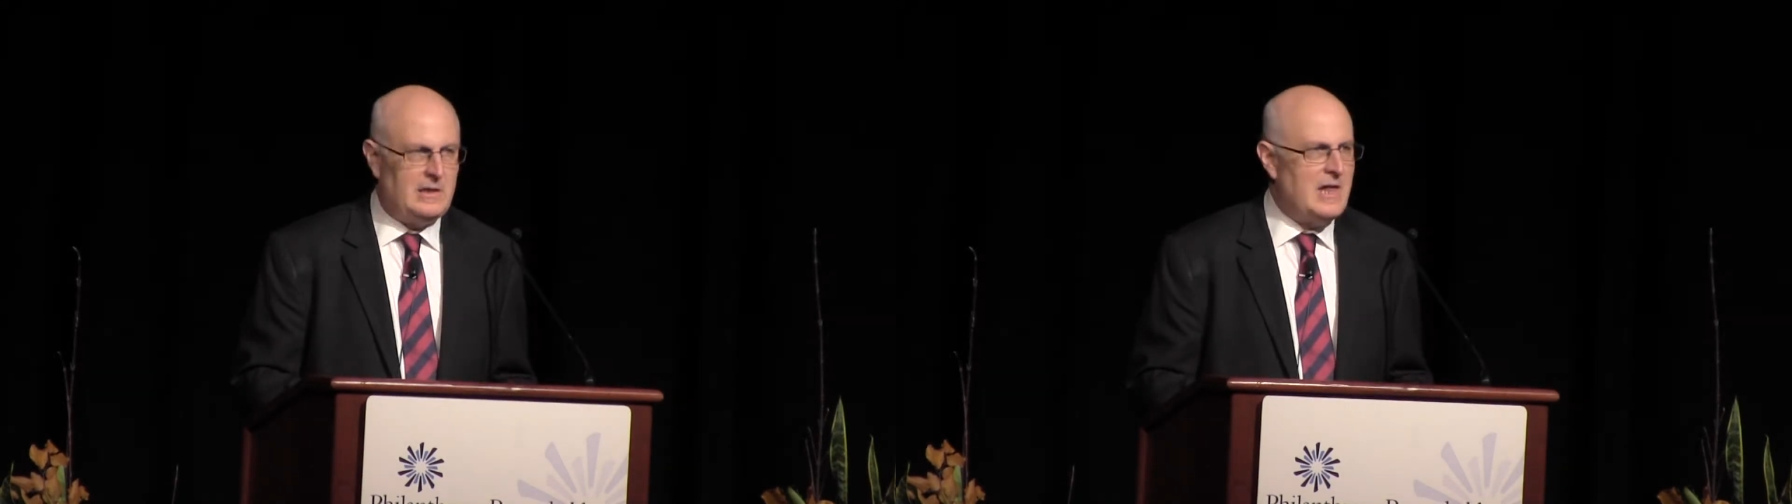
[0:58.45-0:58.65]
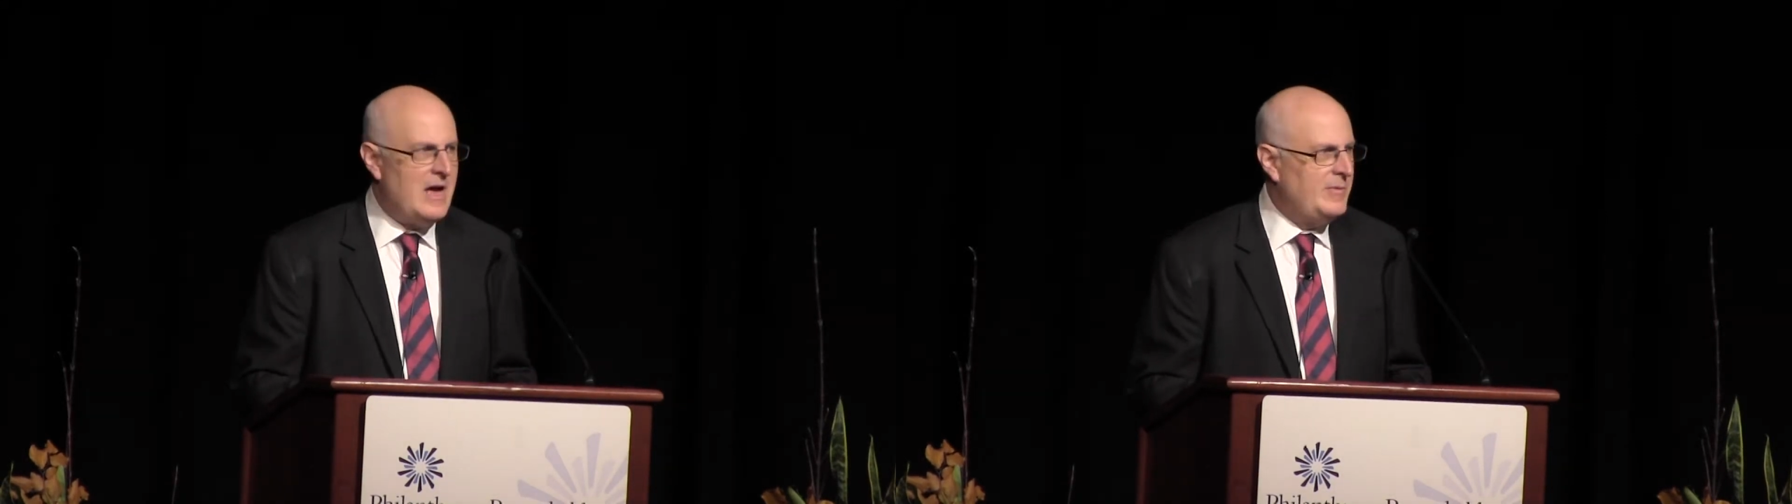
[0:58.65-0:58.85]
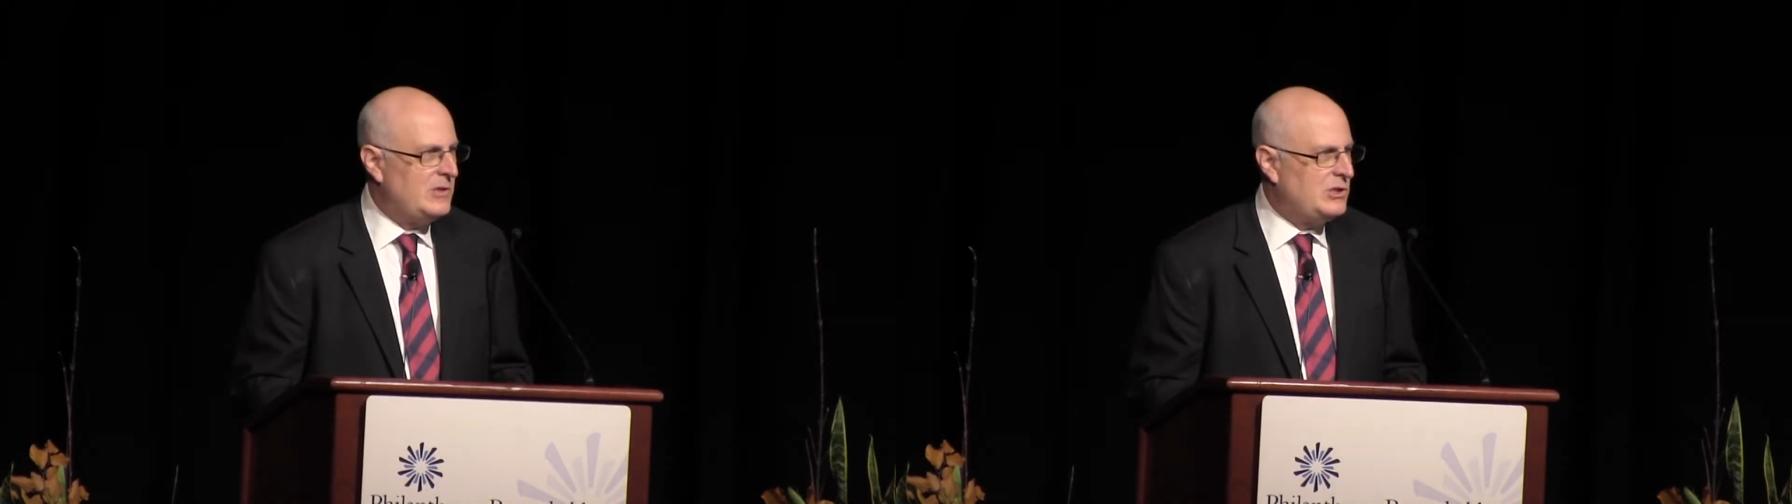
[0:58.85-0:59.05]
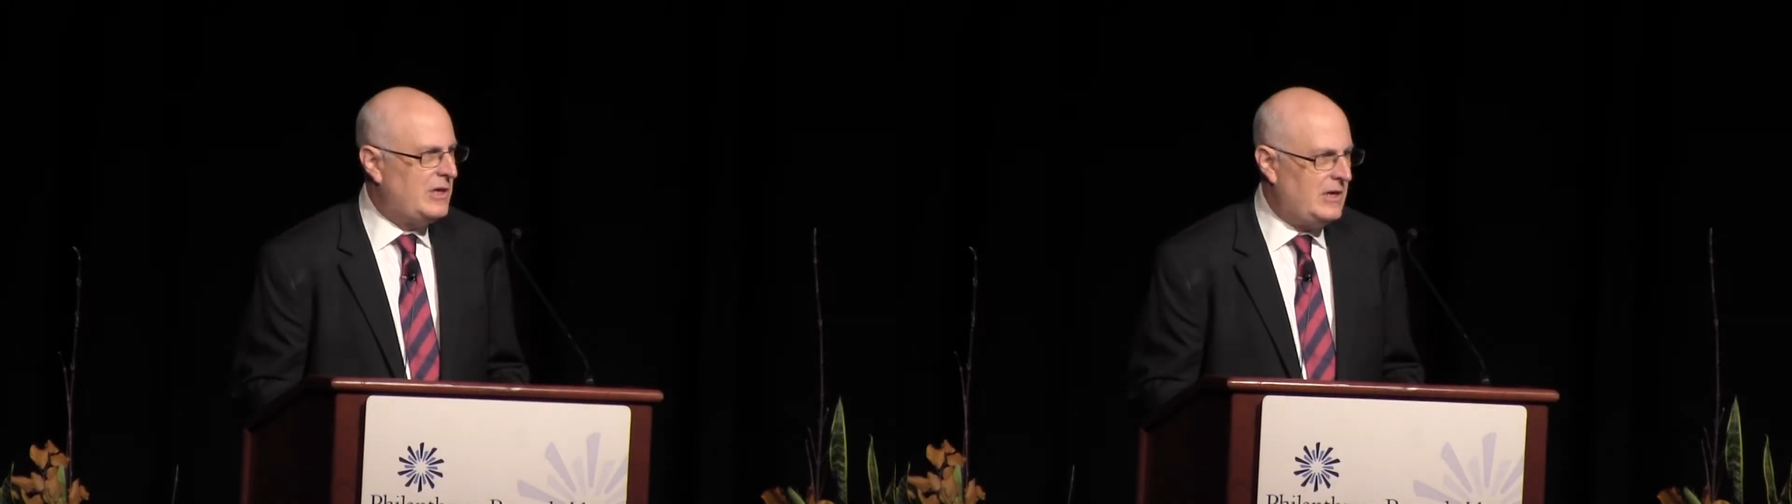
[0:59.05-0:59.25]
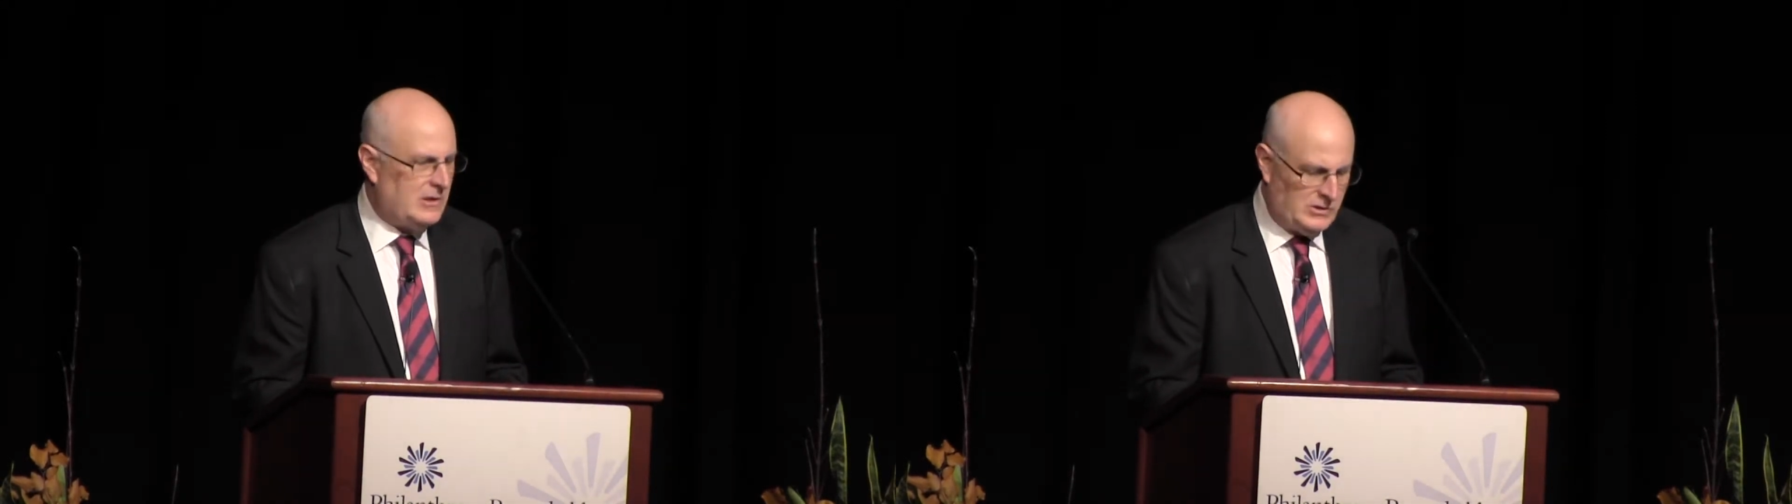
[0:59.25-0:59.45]
climate
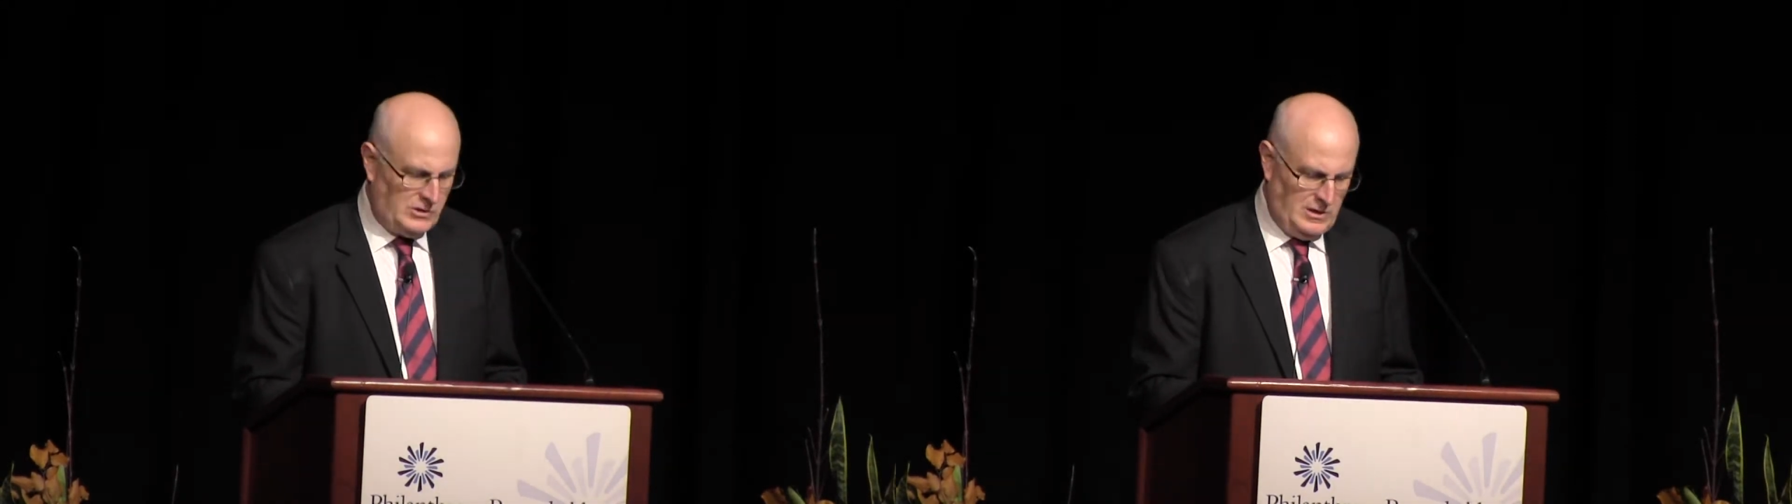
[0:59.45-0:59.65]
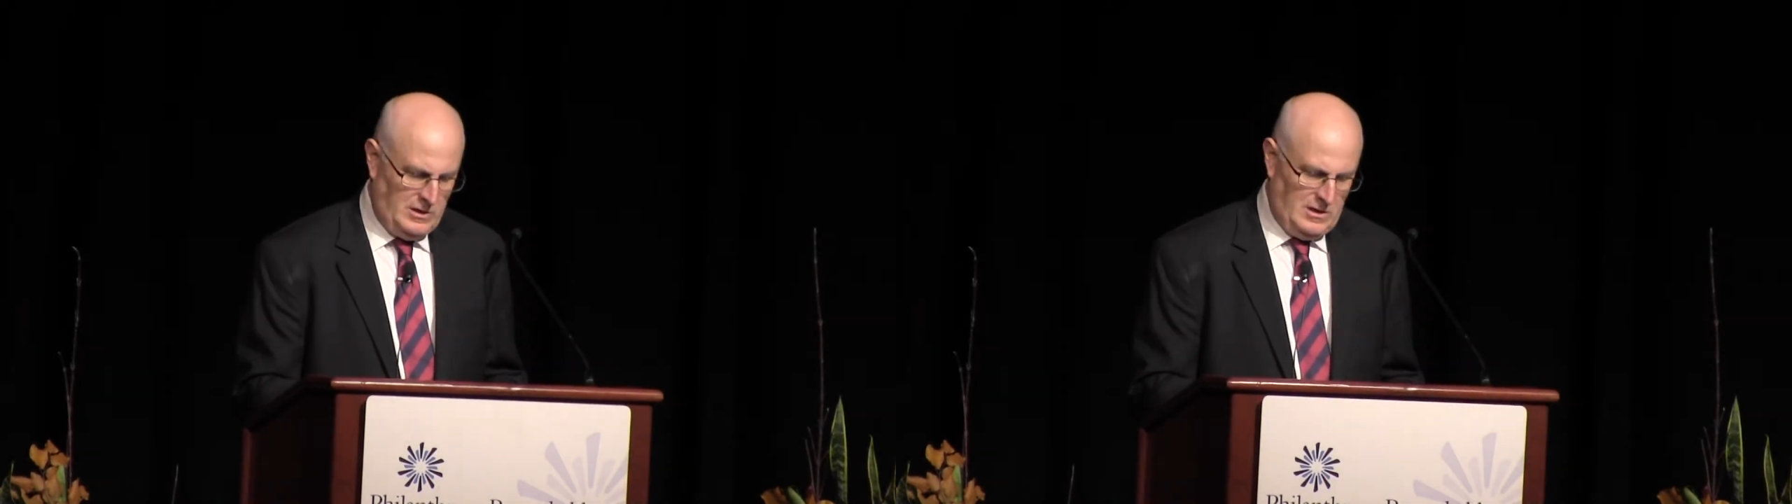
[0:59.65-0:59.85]
change,